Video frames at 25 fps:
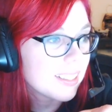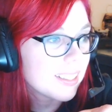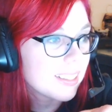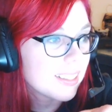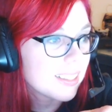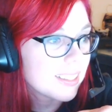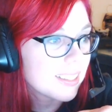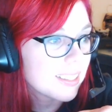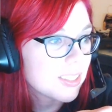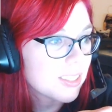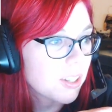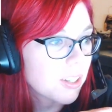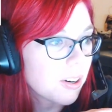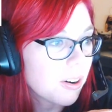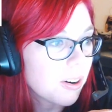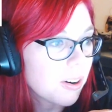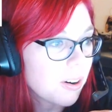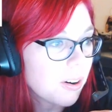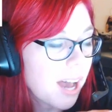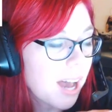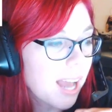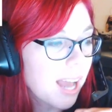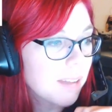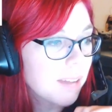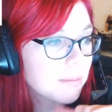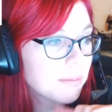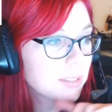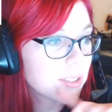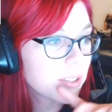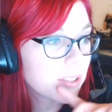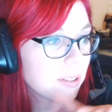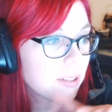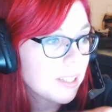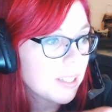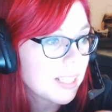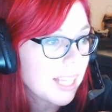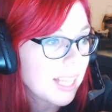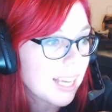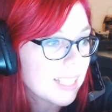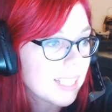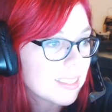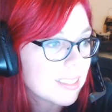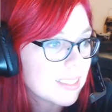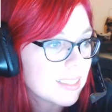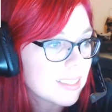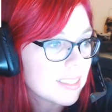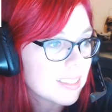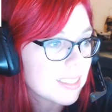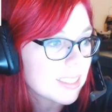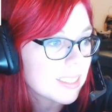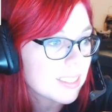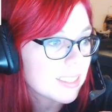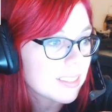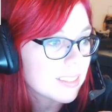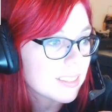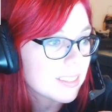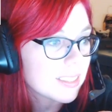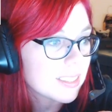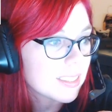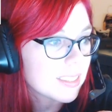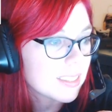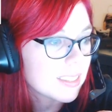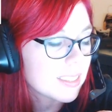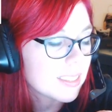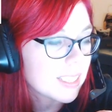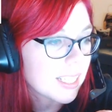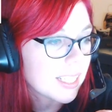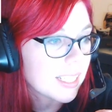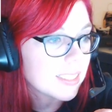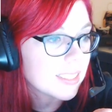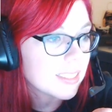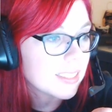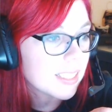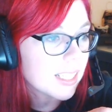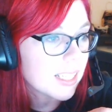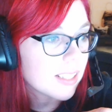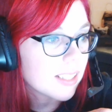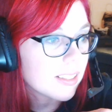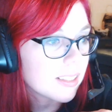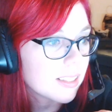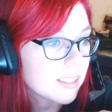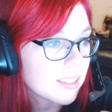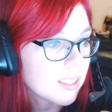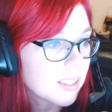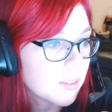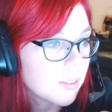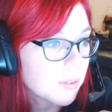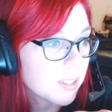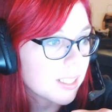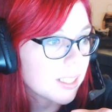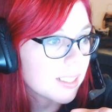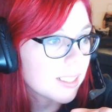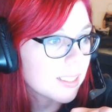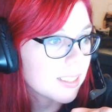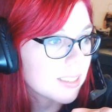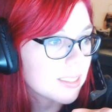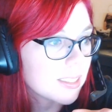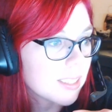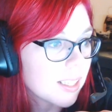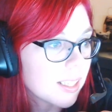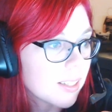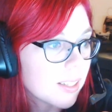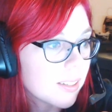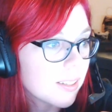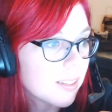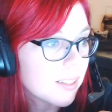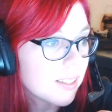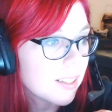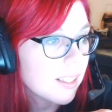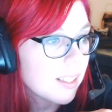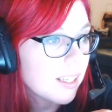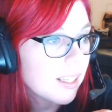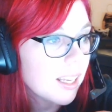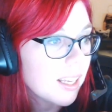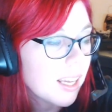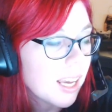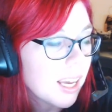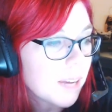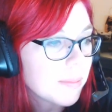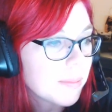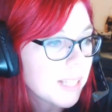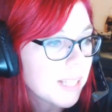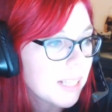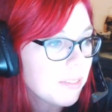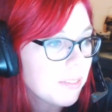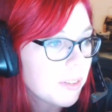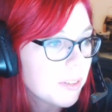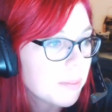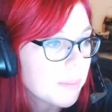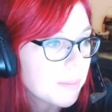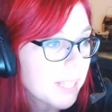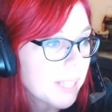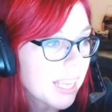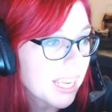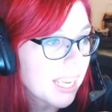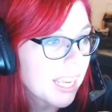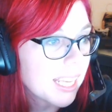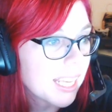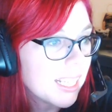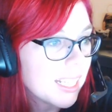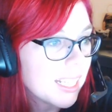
So I'm so glad to see they're sticking together and they're working this out. I'm glad for Blade.